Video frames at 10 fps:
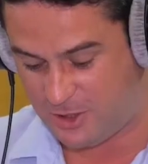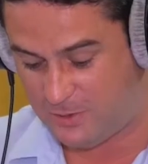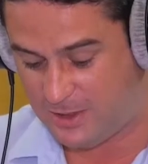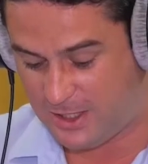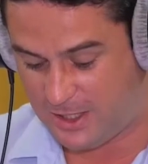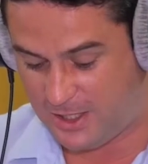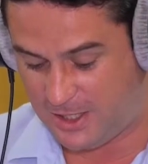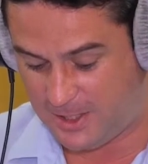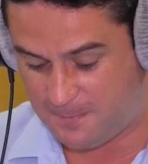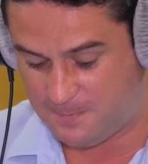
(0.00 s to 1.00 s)
show.
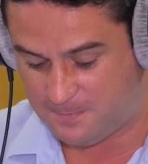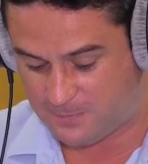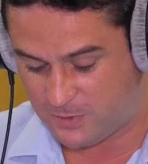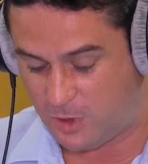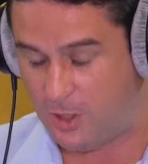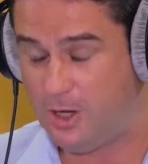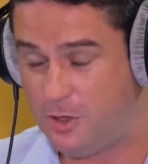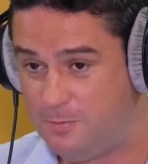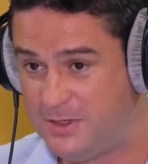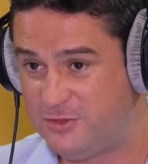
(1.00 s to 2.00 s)

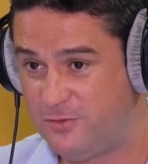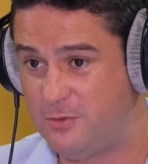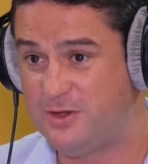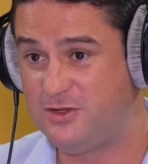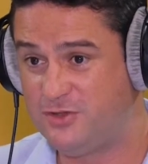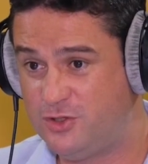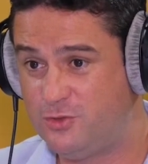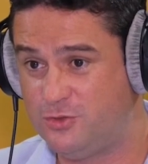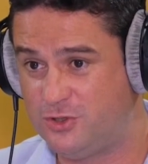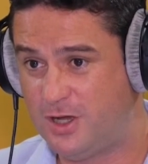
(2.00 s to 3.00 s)
Along Beach Road, and it's
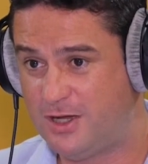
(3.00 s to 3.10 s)
huge.